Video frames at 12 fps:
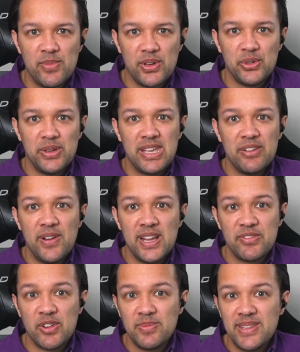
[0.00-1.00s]
model he
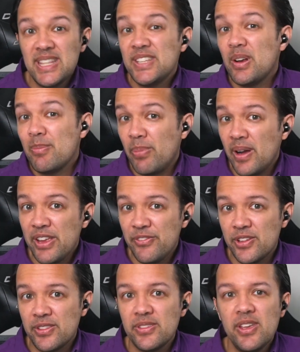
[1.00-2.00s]
converted from TensorFlow
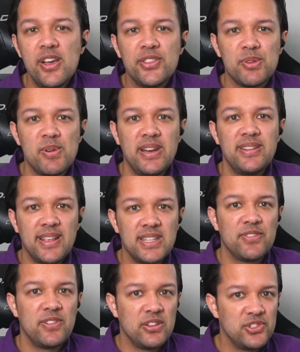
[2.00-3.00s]
Python to run in
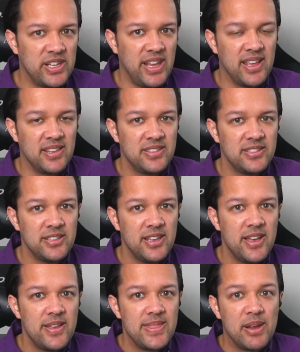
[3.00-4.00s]
TensorFlow JS.
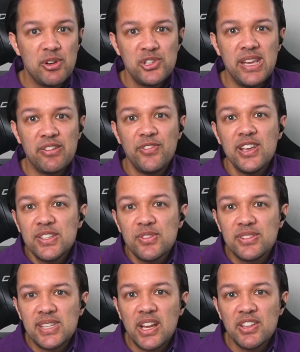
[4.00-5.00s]
Now Rishit, first of
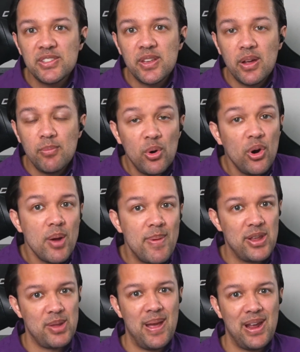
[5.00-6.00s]
all, tell us more about your